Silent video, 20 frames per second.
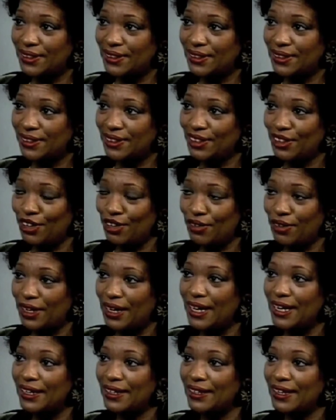you know,
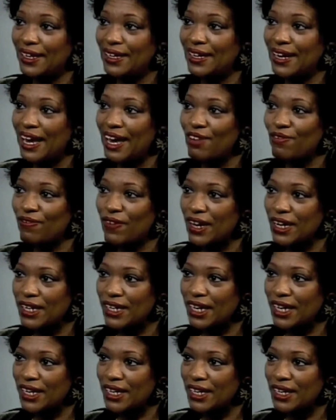and not finding
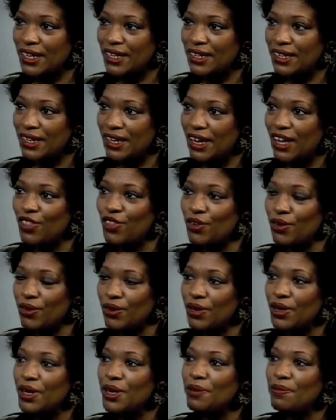any other
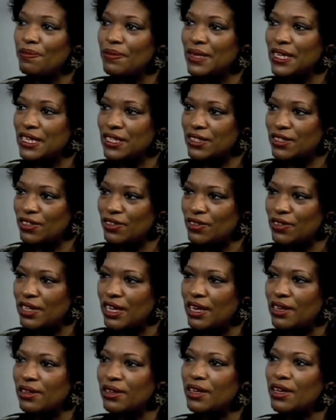means to do that
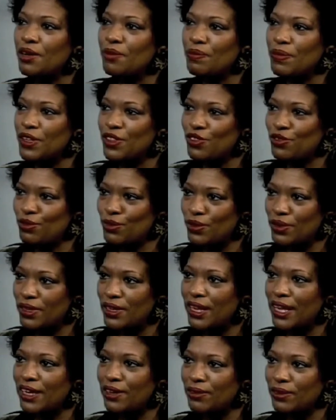but through the
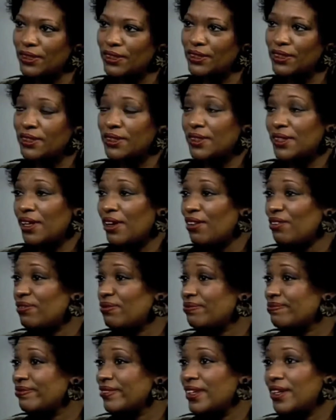language itself.
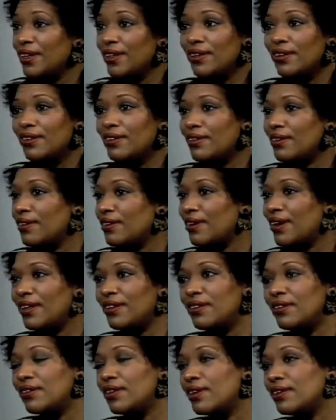So I
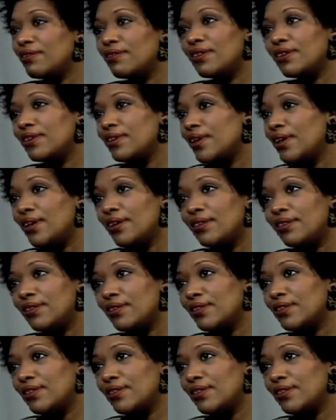think that's fantastic.